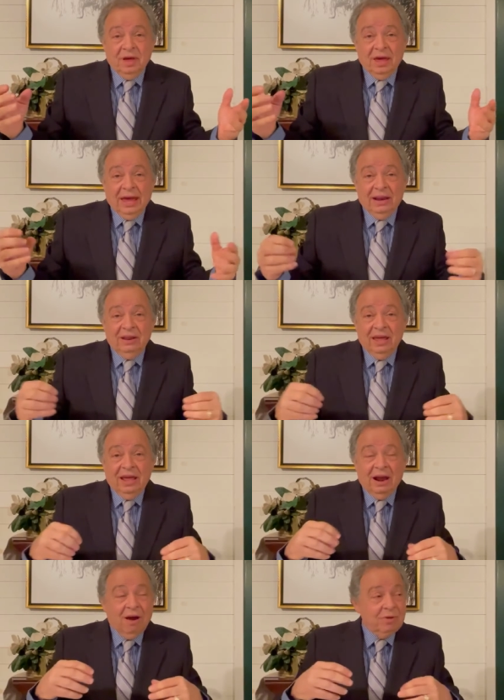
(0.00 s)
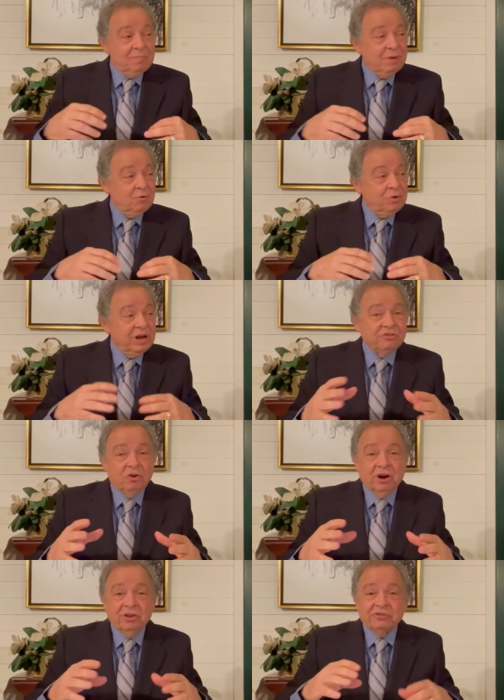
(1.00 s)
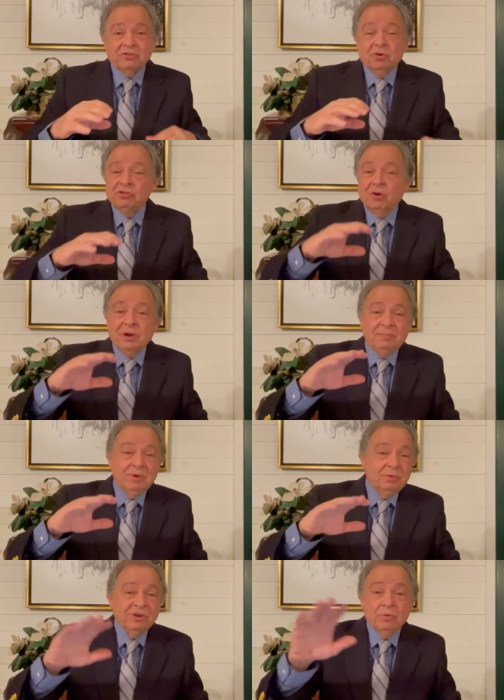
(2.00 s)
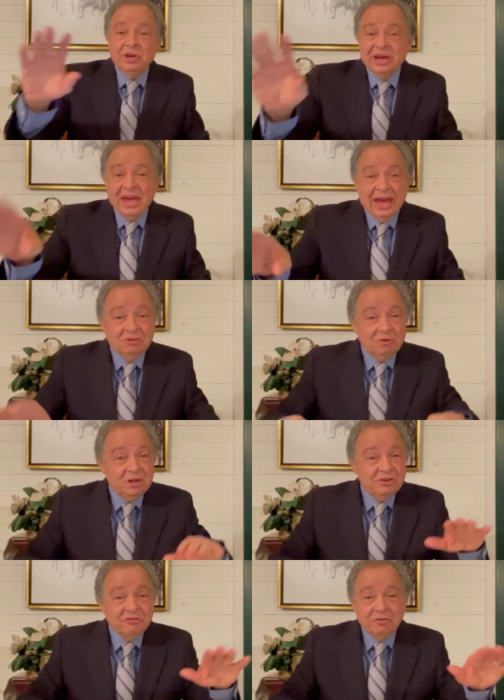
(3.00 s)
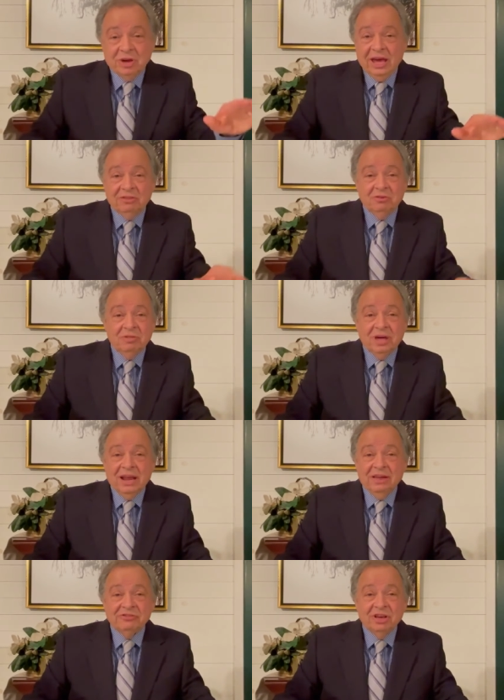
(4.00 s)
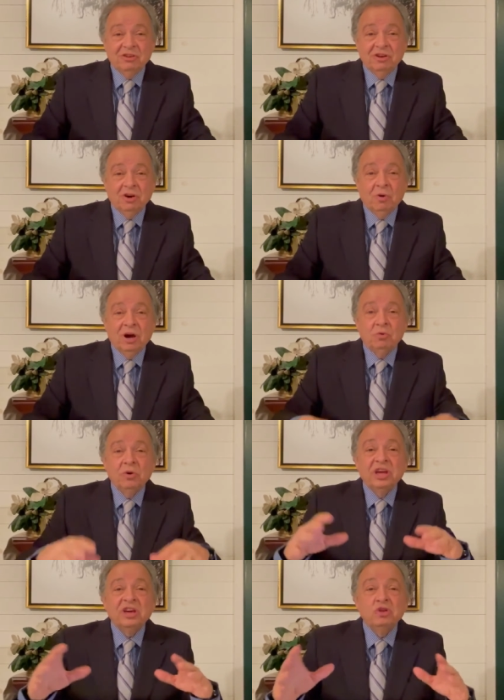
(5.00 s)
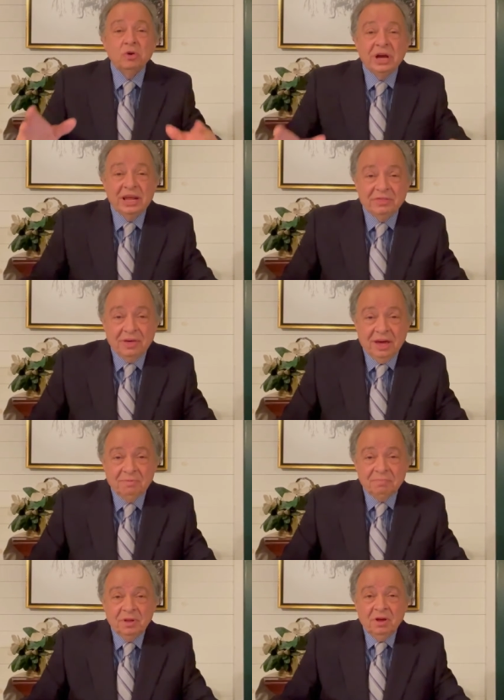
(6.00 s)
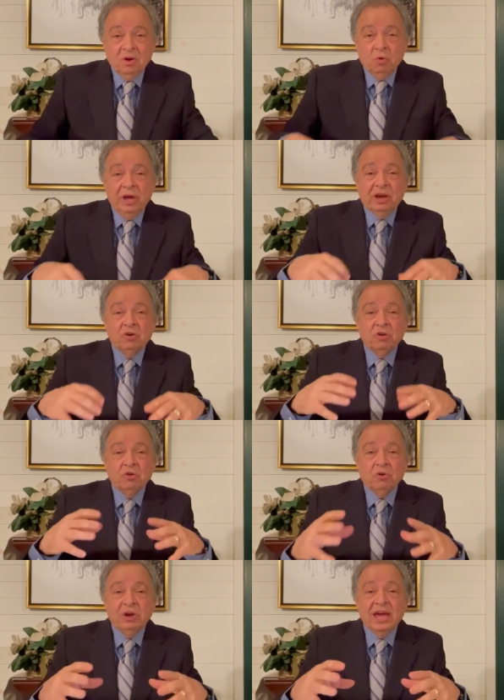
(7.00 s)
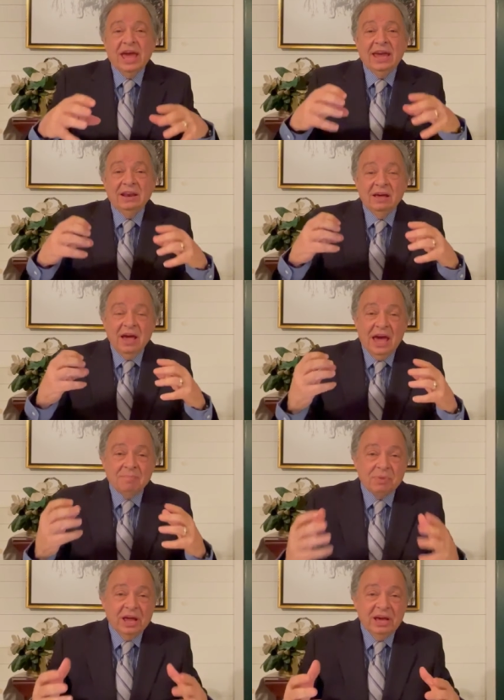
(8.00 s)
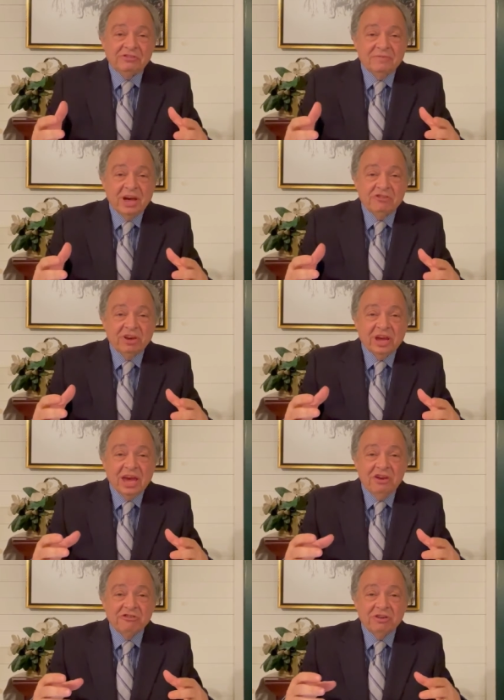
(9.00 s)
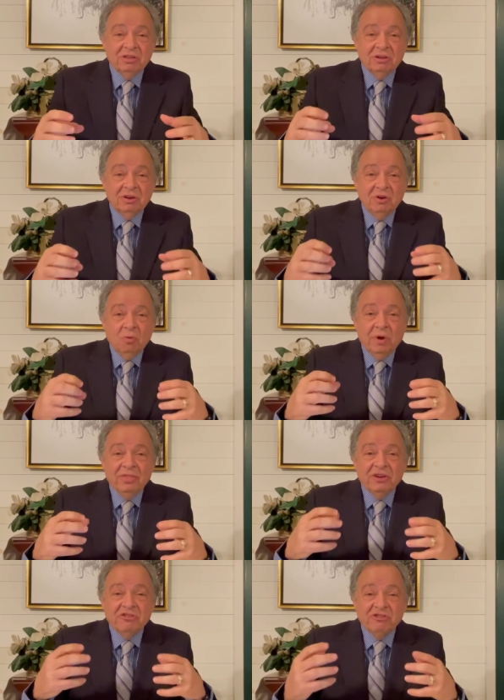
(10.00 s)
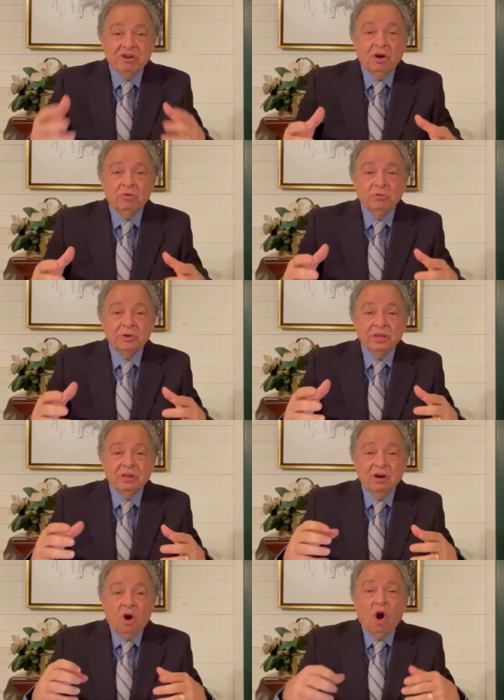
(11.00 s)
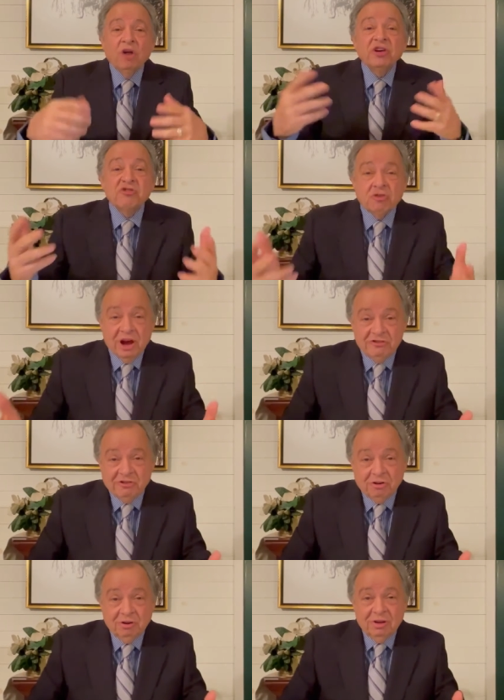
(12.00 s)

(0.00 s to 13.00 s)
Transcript: And, and I remember when I started a school, so many people say, well, you can't do this, you can't do that. And I said, you know what? We can do anything. We can create a place of education where the children are the treasure.